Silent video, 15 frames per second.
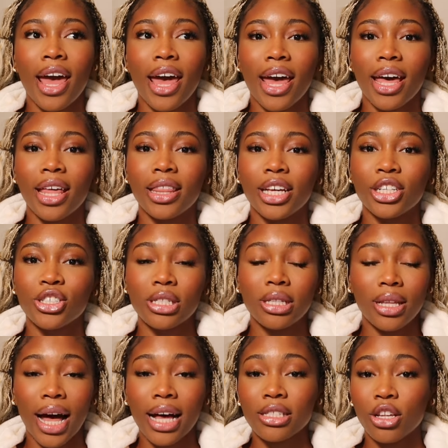and they just
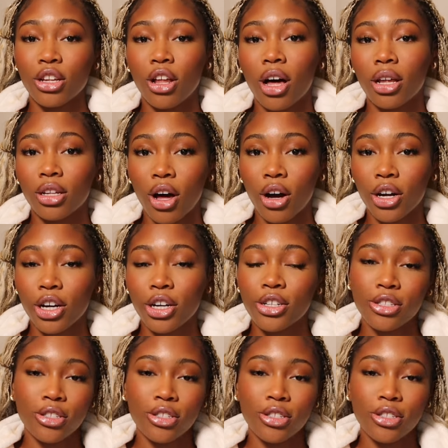last a lot longer.